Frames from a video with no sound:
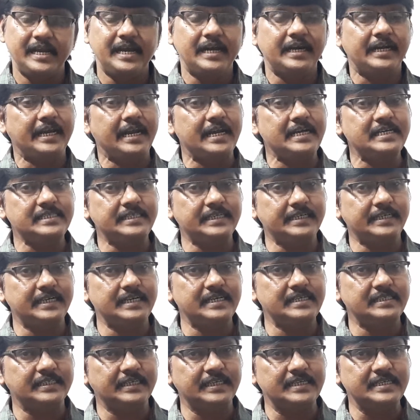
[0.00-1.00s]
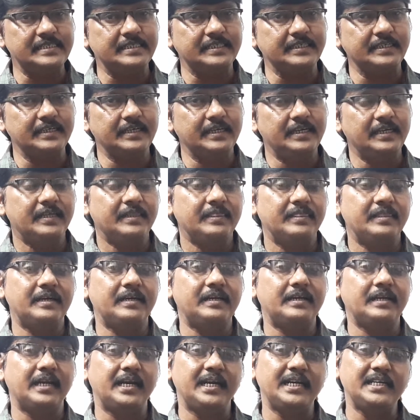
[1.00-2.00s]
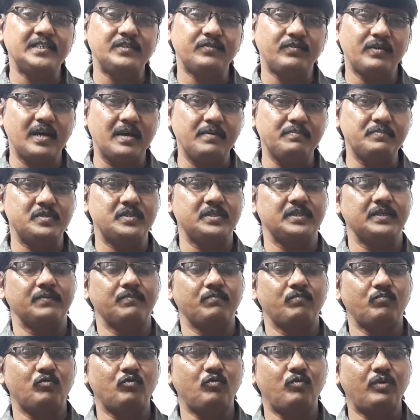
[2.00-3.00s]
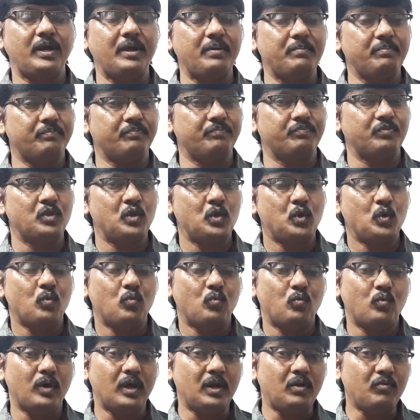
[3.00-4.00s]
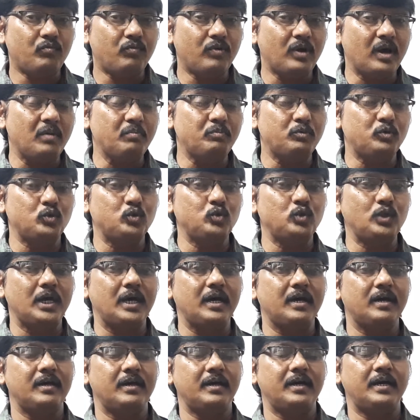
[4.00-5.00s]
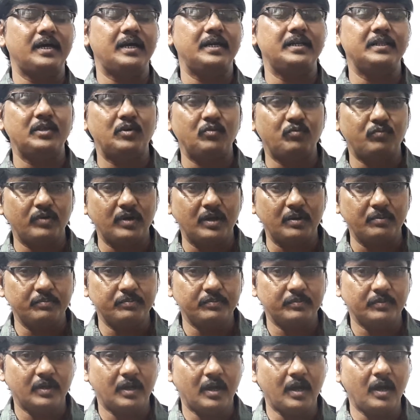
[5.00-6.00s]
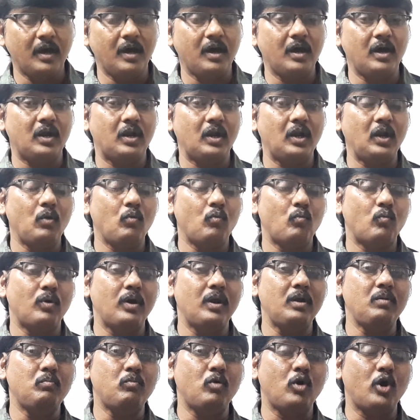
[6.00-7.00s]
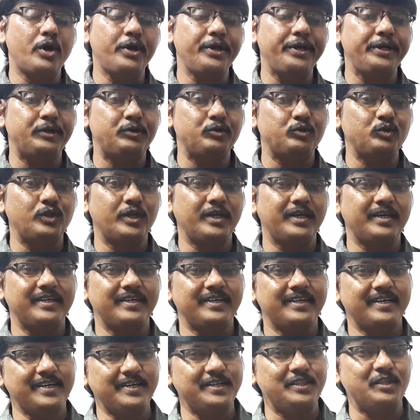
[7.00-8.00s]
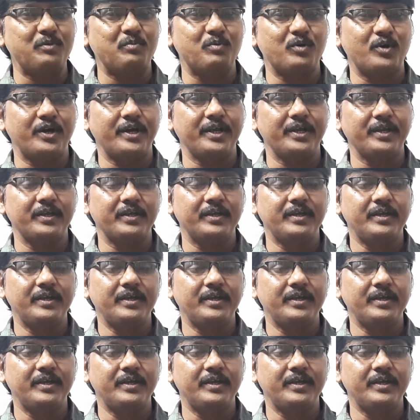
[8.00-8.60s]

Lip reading: Transit in sense that transforms from one form to the another form or one body to the another body.